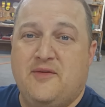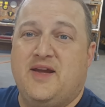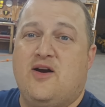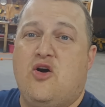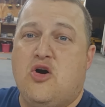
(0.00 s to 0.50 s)

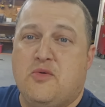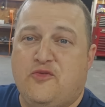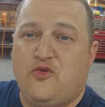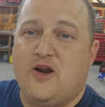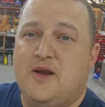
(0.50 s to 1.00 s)
that Harbor
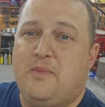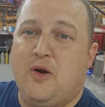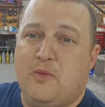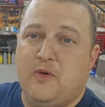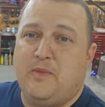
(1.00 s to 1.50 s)
Freight
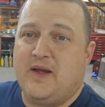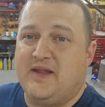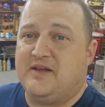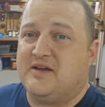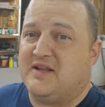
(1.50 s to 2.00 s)
purple
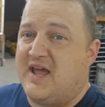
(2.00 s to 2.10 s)
paint gun.